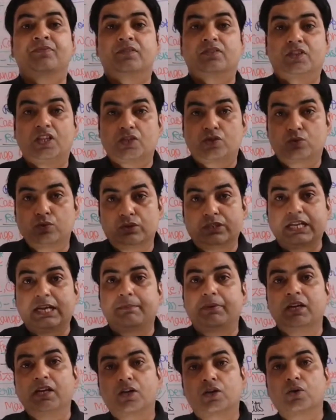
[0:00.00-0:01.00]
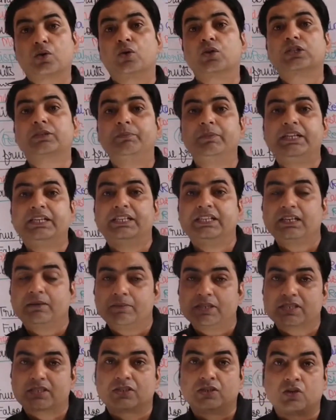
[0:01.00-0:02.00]
The suitable growth medium
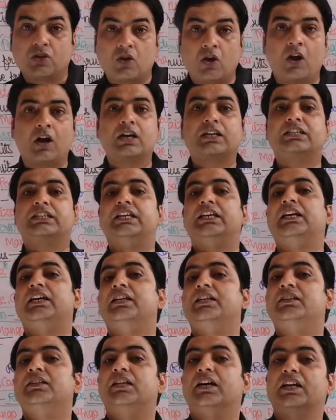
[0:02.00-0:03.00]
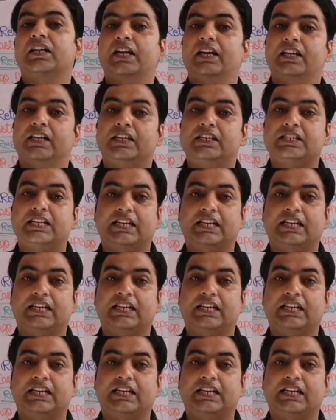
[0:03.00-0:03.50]
is not there in the granaries,